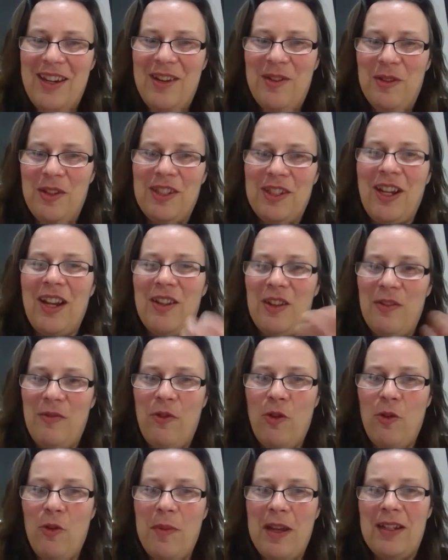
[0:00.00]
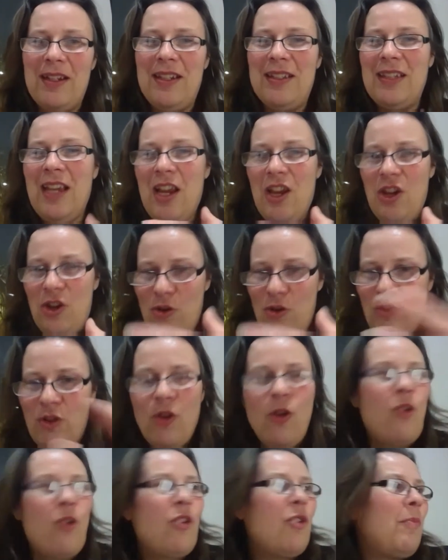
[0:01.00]
this kind of the format is you
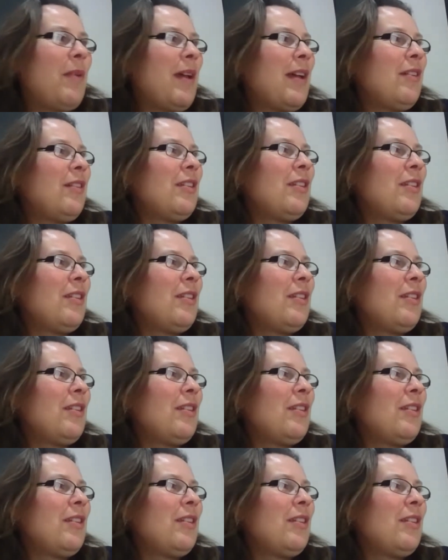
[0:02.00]
talk about,